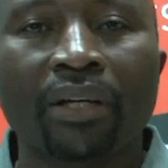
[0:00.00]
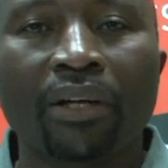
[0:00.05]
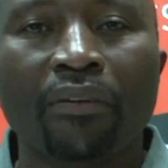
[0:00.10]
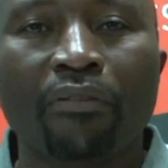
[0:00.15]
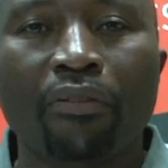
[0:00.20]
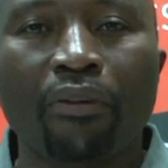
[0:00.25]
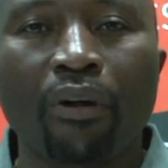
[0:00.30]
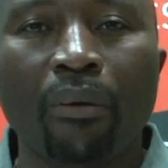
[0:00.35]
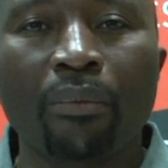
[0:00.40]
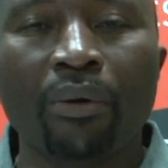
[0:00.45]

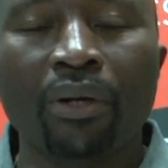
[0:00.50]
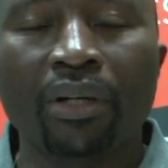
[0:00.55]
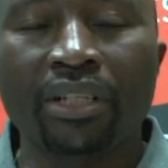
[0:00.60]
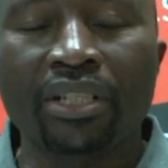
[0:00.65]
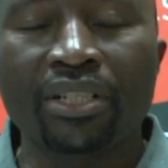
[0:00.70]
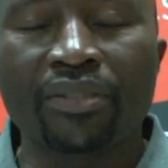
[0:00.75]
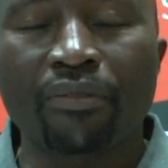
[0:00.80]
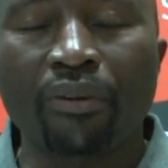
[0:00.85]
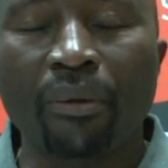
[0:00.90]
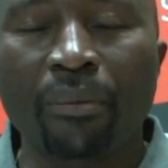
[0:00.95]

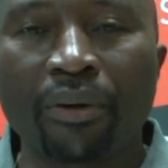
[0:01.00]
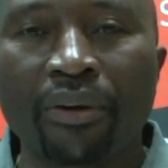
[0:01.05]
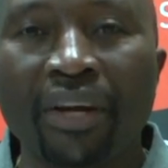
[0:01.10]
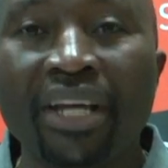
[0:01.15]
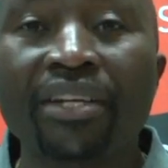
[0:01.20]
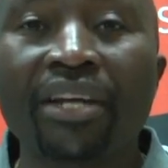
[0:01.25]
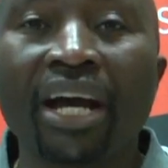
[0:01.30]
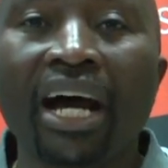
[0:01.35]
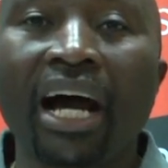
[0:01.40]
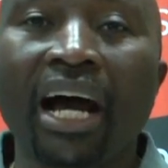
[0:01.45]
from
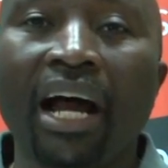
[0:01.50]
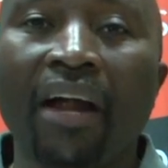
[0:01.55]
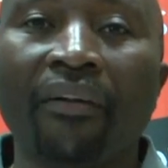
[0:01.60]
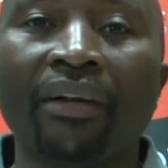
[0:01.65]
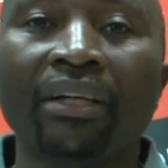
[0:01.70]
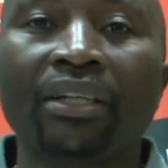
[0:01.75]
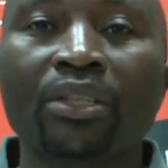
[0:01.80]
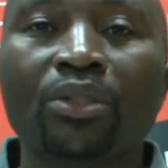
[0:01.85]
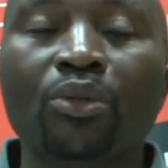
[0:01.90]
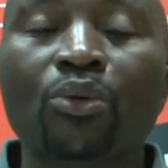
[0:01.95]
grade R
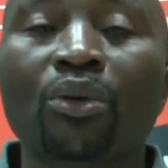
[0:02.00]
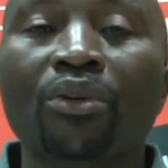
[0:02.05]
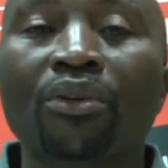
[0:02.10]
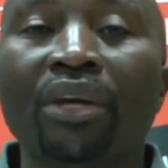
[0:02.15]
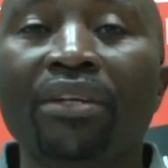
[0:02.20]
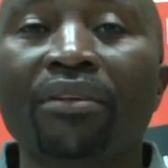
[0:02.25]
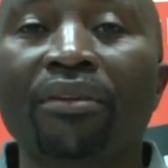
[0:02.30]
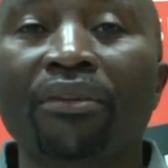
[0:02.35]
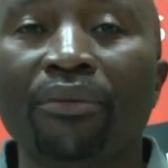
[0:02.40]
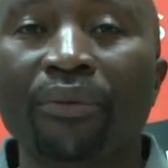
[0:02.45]
to
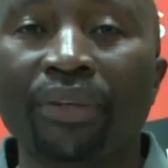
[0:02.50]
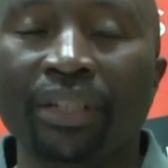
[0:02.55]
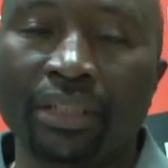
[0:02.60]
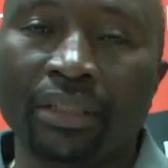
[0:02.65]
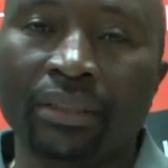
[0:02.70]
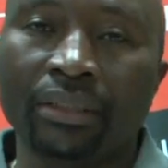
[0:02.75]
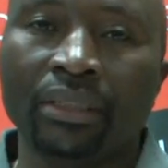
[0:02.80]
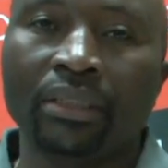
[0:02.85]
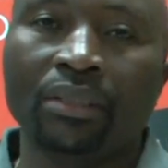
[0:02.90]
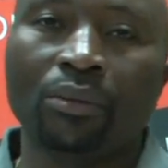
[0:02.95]
grade 3,
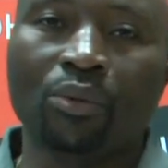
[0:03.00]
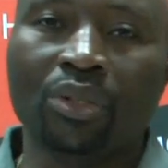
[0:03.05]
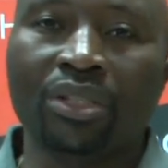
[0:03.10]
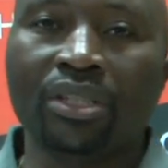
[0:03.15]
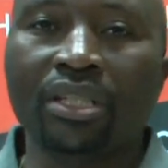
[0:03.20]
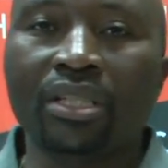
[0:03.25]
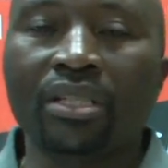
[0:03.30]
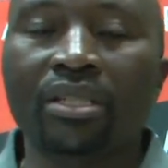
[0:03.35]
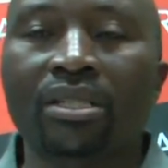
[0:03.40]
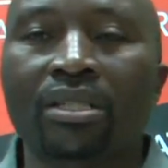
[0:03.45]
which
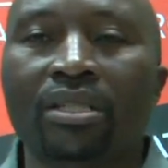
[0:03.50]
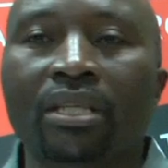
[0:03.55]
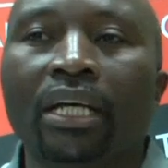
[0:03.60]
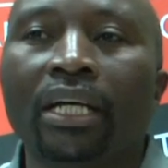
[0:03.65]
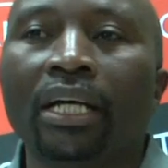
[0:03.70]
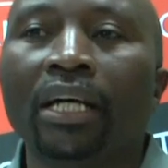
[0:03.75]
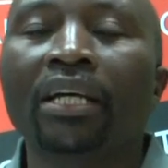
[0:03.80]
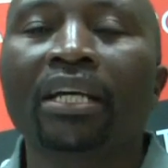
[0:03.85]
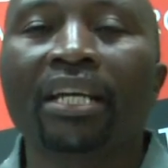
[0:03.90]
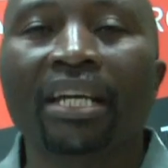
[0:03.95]
is
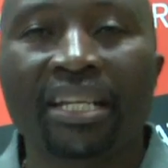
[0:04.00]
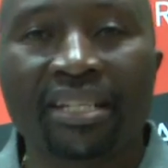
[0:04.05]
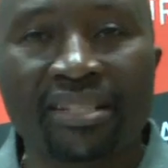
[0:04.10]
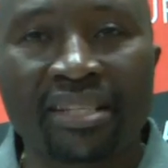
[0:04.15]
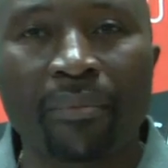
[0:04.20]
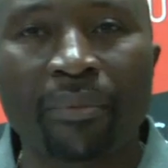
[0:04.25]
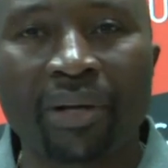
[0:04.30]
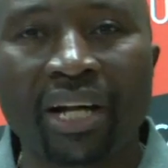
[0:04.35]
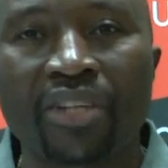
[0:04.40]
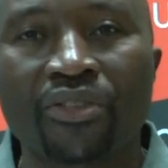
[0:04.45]
in
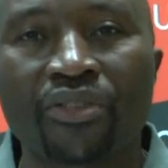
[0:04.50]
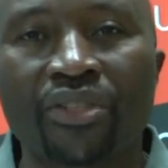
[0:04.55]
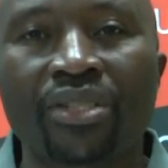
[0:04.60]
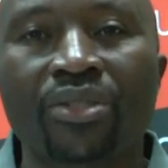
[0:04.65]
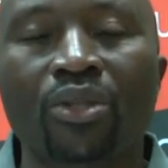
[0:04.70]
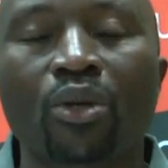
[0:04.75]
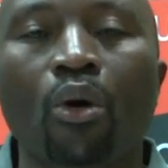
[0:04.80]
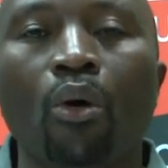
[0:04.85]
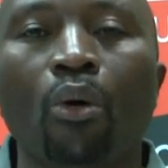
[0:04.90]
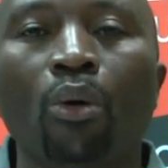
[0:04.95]
some
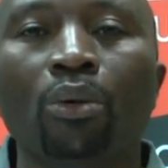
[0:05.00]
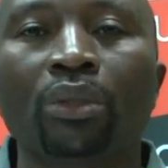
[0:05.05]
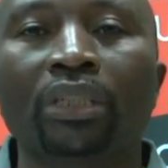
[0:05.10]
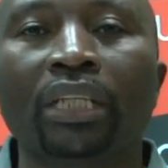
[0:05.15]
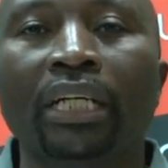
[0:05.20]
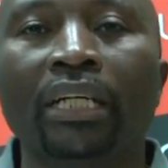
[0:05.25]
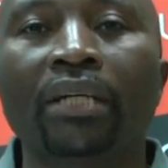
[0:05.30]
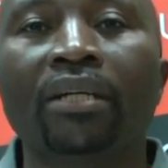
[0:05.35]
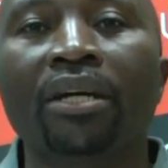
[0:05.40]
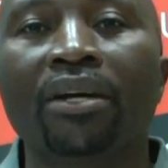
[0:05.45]
countries called
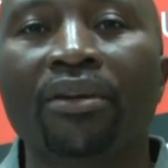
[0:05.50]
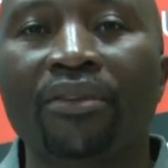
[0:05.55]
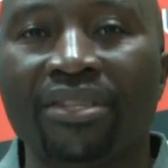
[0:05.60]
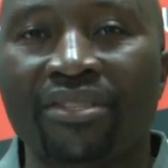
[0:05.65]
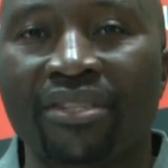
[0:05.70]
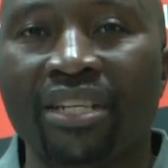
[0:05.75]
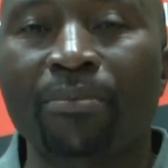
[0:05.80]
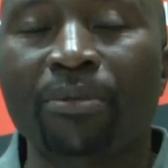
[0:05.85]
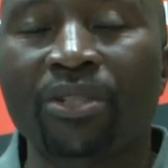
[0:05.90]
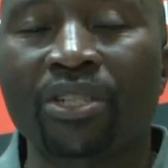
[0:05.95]

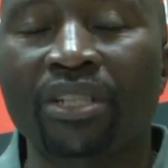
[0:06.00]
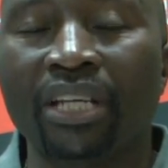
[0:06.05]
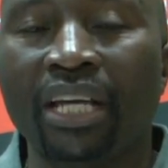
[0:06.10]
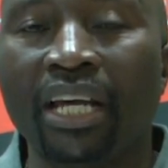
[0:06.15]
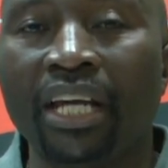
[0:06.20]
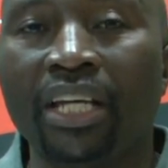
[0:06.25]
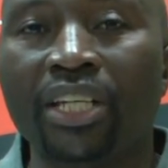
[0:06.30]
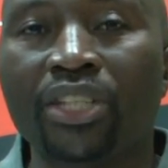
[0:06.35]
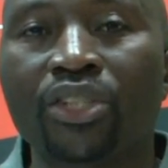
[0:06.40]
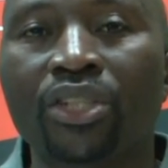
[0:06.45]
reception
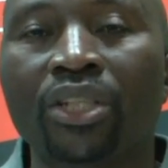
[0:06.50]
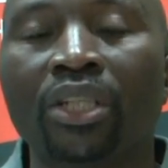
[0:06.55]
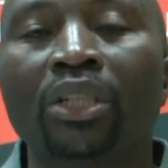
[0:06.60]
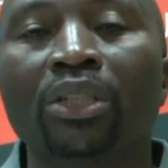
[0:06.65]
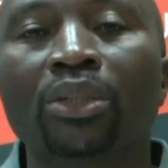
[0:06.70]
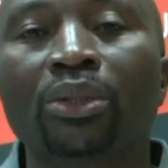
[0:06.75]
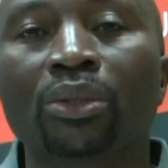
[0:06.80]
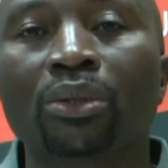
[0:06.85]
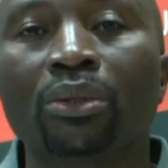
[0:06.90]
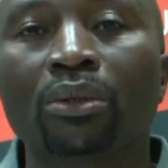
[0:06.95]
age
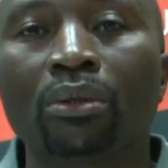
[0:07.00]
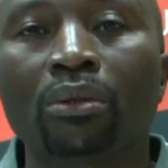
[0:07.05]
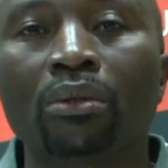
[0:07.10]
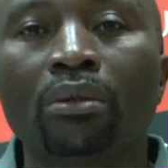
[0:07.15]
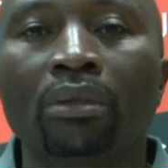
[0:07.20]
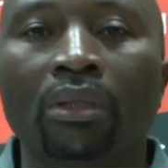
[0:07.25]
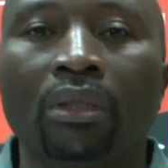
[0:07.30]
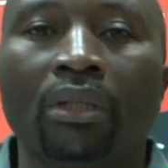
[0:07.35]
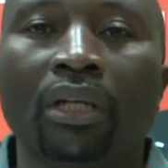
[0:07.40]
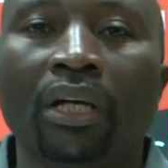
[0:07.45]

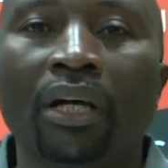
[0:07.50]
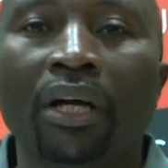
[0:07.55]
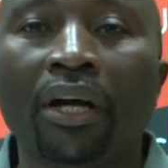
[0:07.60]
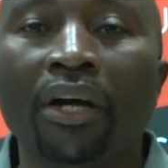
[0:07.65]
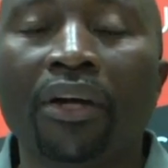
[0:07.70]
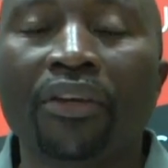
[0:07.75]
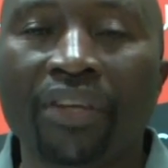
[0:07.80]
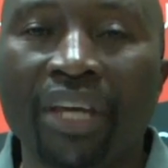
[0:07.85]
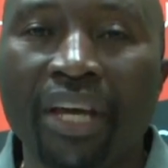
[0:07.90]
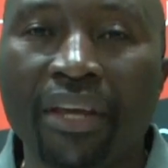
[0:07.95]
to
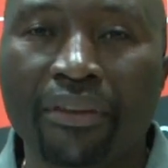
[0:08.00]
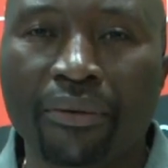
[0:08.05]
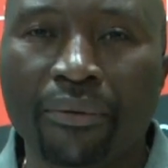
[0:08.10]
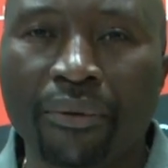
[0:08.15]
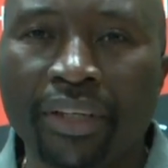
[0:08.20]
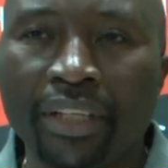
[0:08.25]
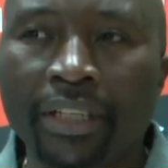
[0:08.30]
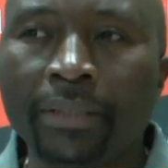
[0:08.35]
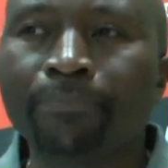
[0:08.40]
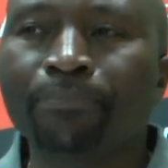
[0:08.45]
year
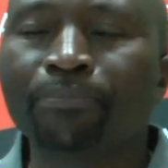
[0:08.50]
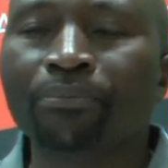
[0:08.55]
3.